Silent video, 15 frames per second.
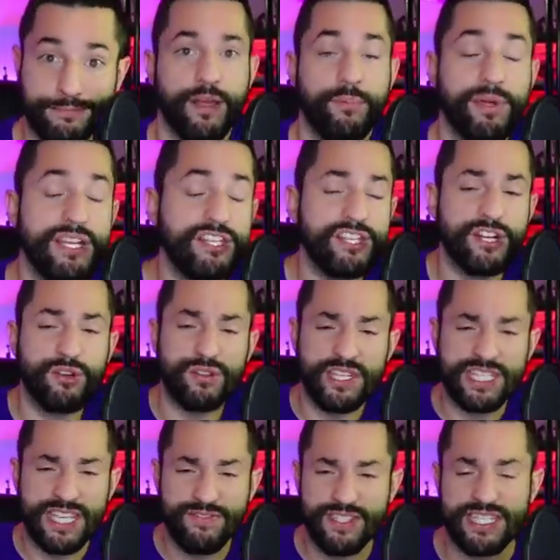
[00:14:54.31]
But in general,
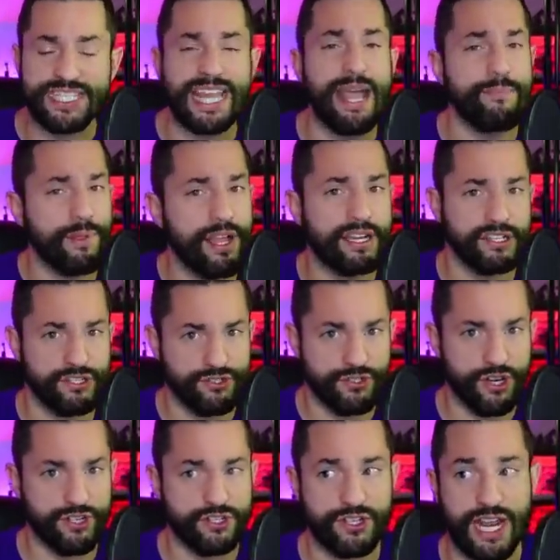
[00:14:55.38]
this gives a stat block and
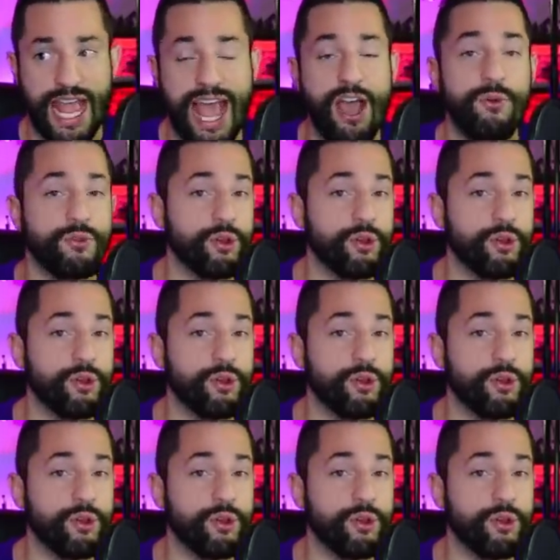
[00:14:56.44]
structure to how